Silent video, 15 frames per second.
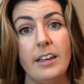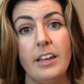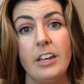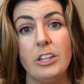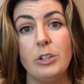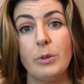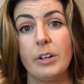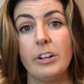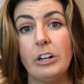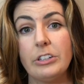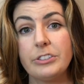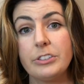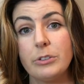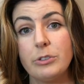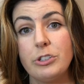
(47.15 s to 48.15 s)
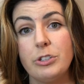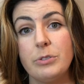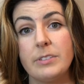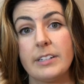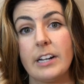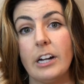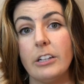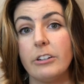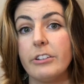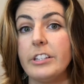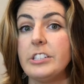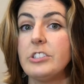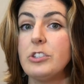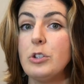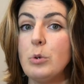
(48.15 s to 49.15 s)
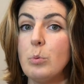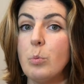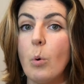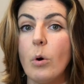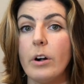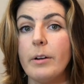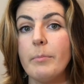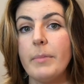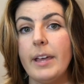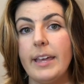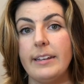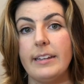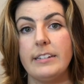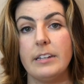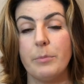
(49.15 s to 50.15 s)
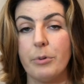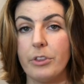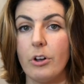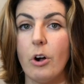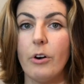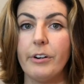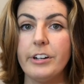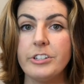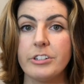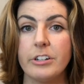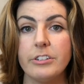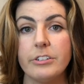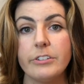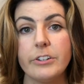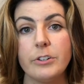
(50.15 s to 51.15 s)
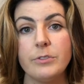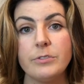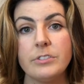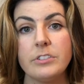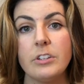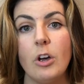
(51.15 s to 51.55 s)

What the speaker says: You can also choose a color that's too warm and end up with orange undertones,